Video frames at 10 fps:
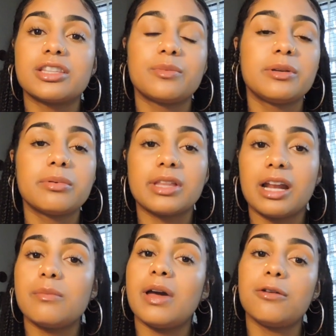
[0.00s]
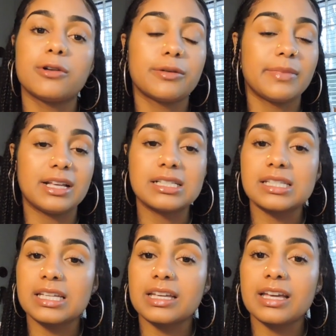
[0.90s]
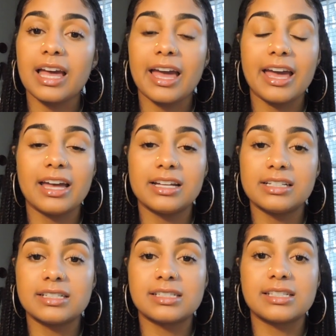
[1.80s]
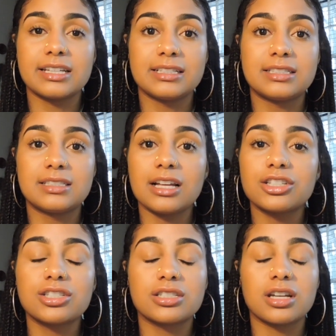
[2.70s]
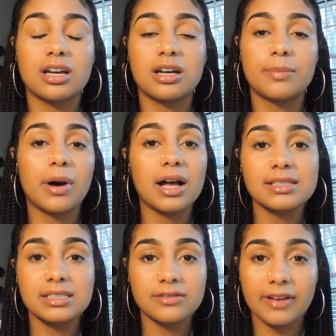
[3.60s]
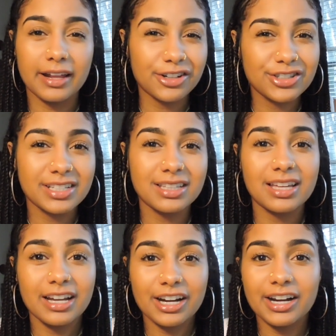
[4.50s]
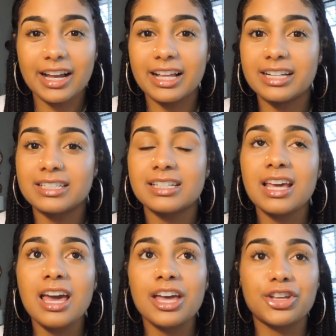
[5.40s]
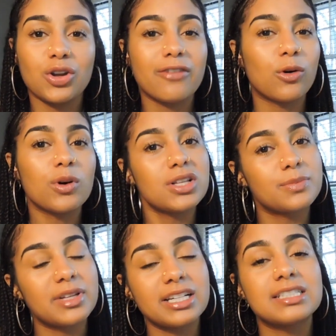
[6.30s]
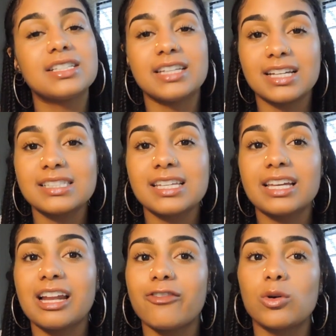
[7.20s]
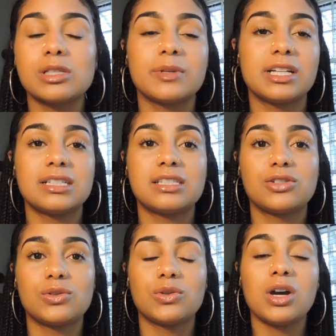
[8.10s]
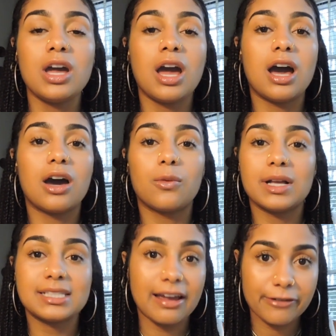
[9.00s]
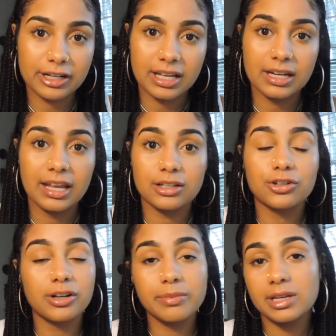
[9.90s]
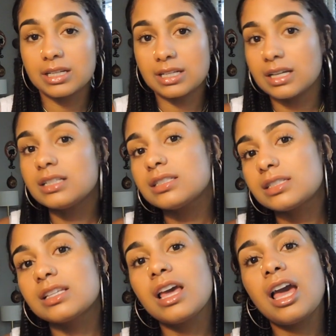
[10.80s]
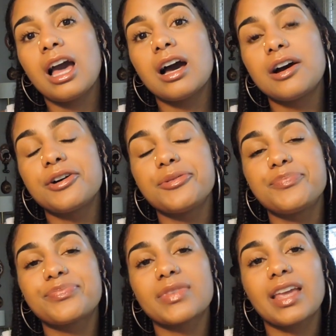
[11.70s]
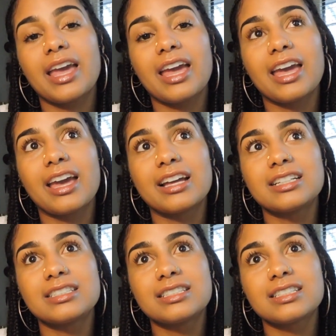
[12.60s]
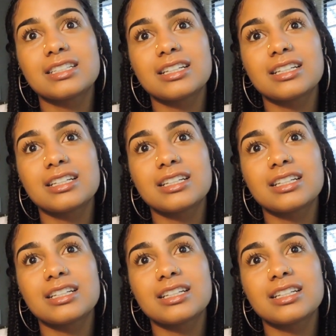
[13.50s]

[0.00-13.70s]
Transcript: and the people that I met were amazing, and it's such positive energy there. And I've always been into dancing, and I've always been into West African and Caribbean dance, and